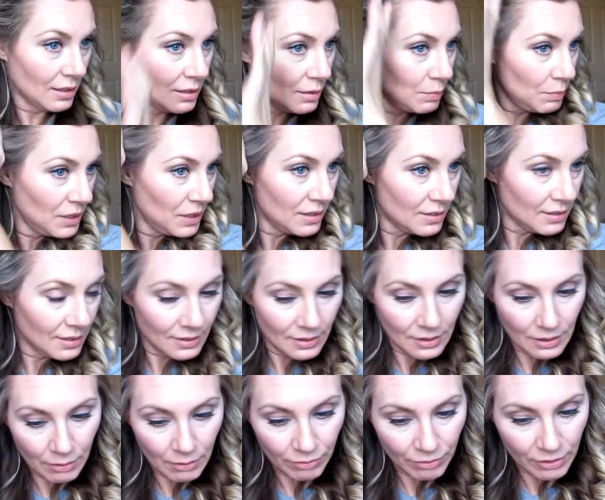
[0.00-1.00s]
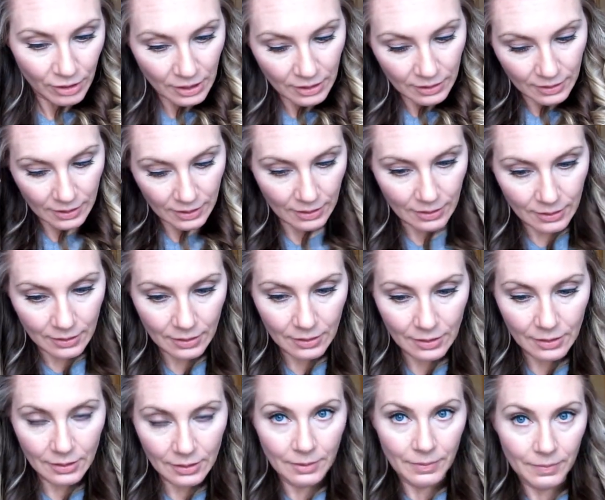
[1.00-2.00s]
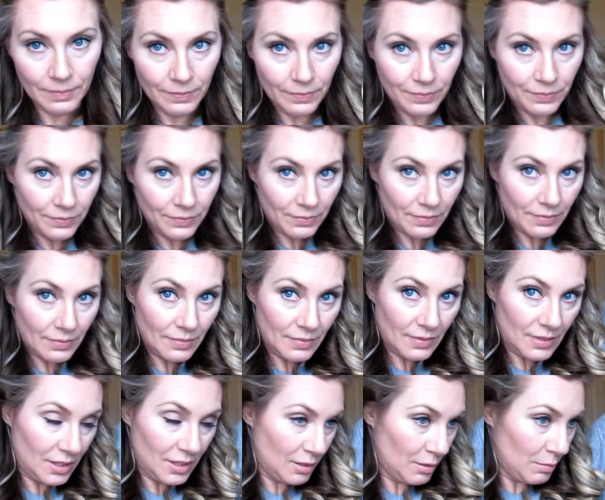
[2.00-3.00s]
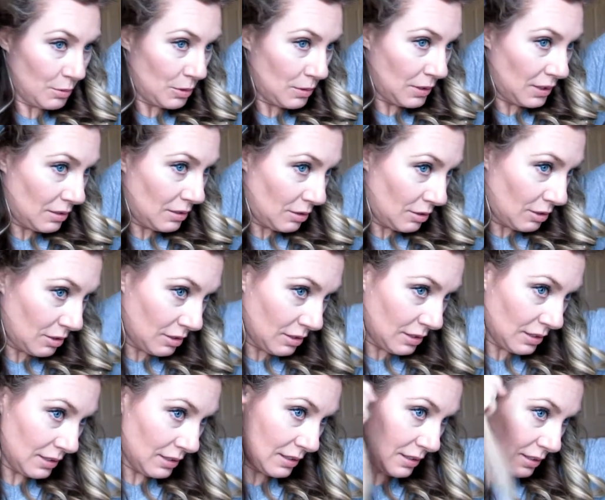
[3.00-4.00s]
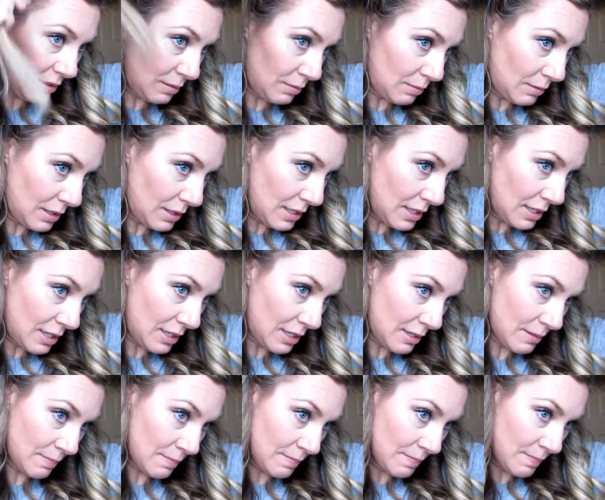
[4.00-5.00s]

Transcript: this piece is in the front. So I'm going to curl it this way.